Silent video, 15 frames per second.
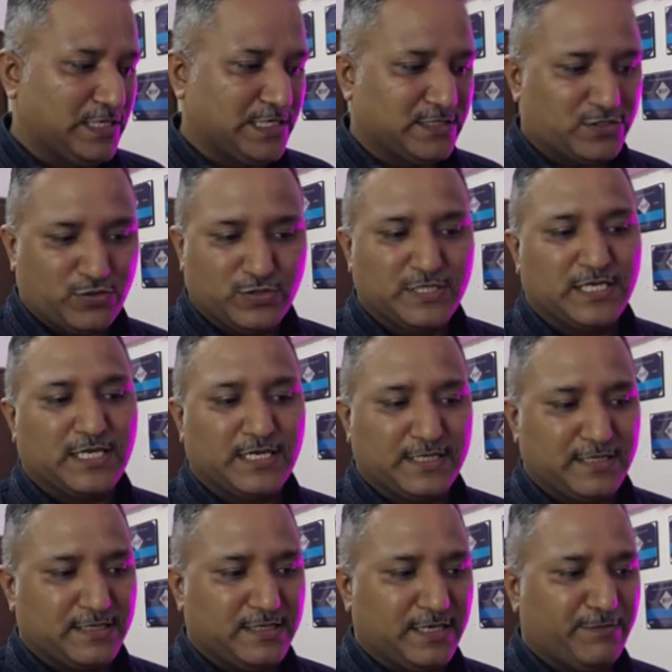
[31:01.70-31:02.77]
using either the
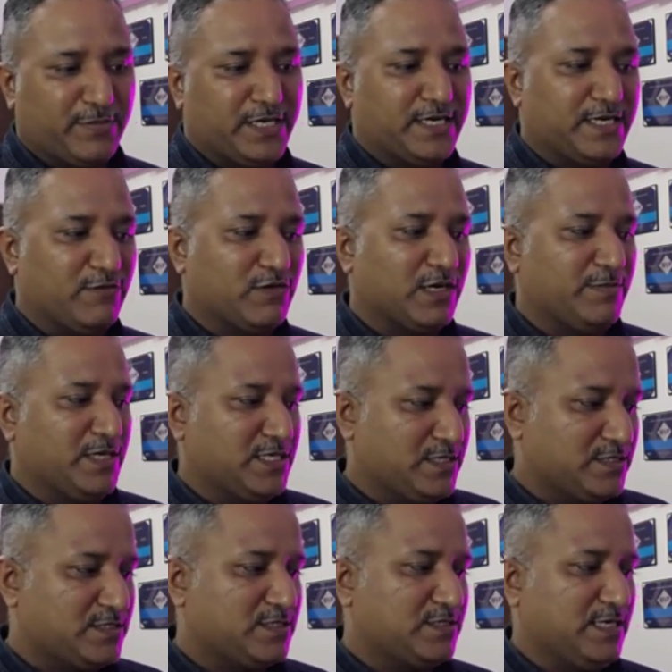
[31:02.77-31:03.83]
imperative commands,
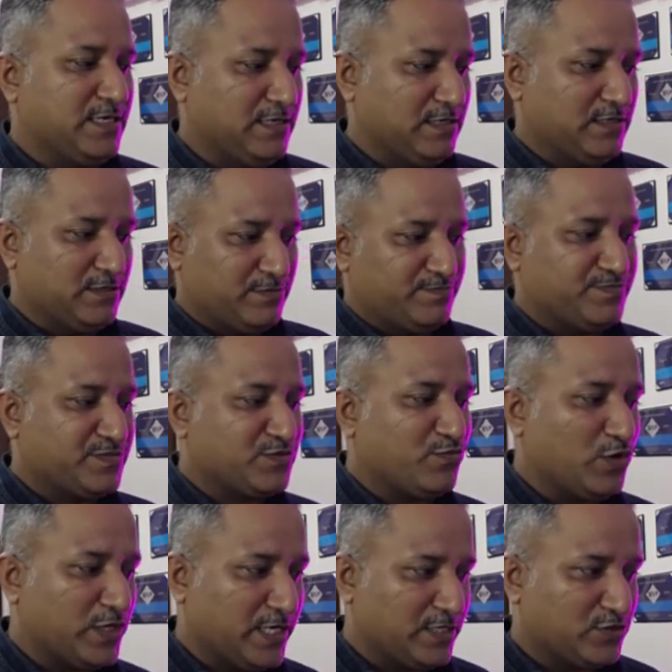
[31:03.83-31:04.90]
what I
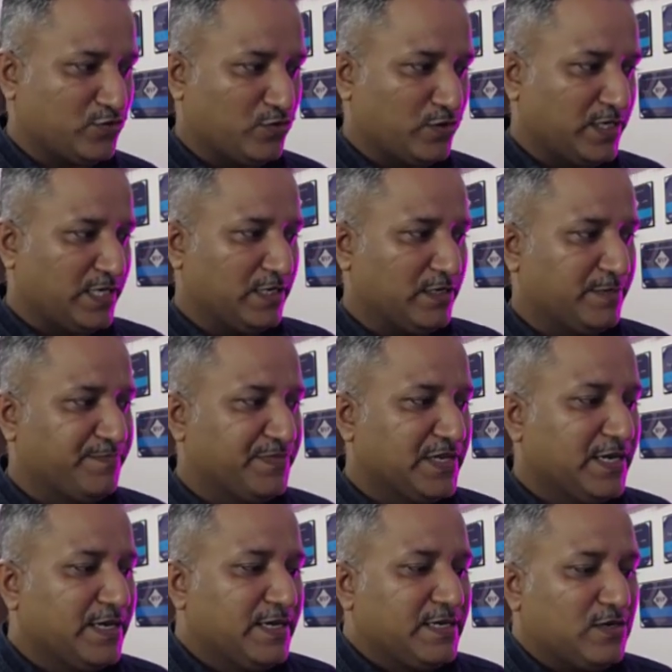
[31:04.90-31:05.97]
showed here,
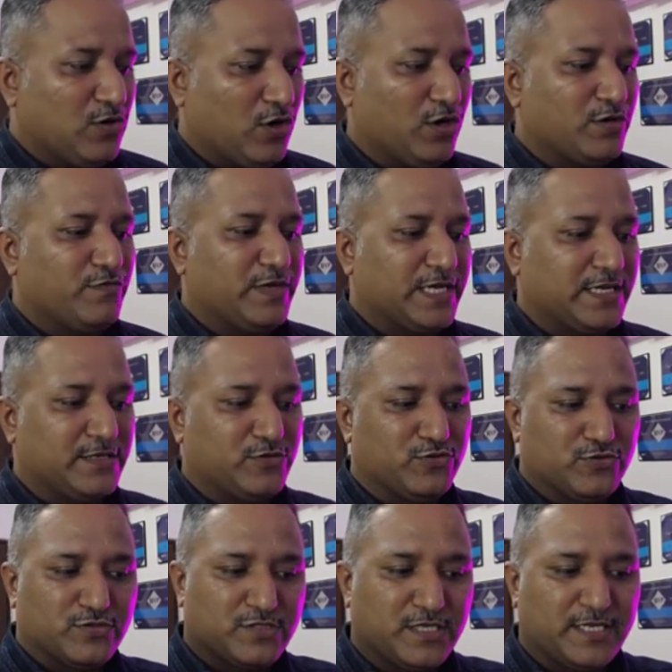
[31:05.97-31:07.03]
or we can use the
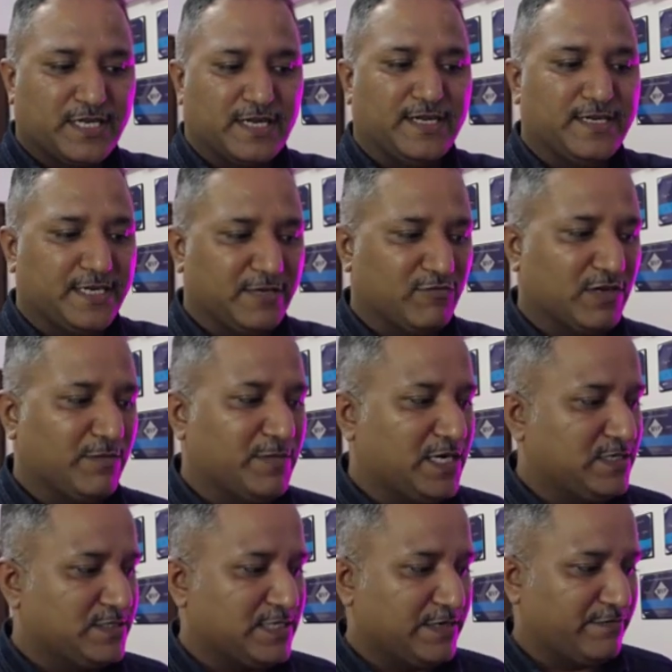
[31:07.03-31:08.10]
declarative commands and
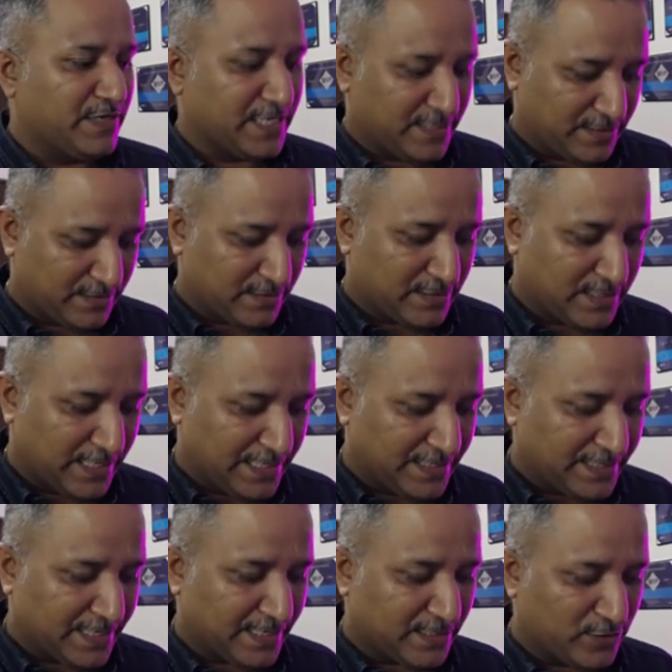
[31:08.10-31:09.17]
we can interact
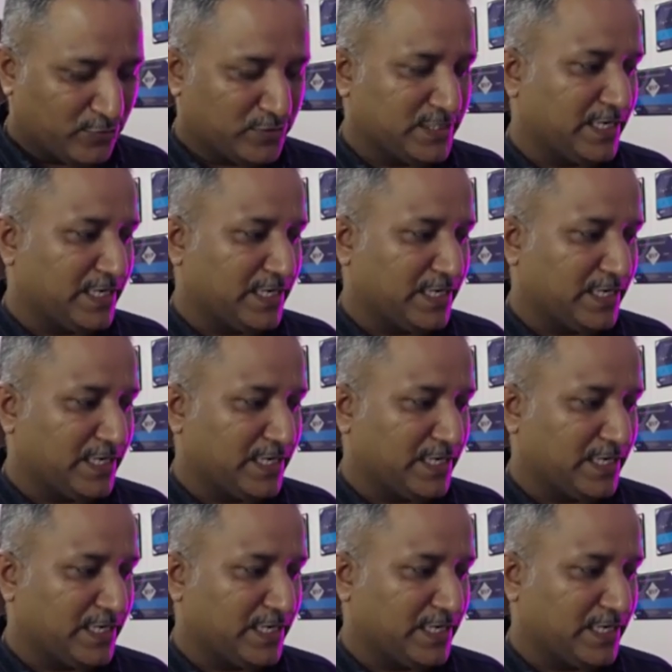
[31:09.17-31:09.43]
using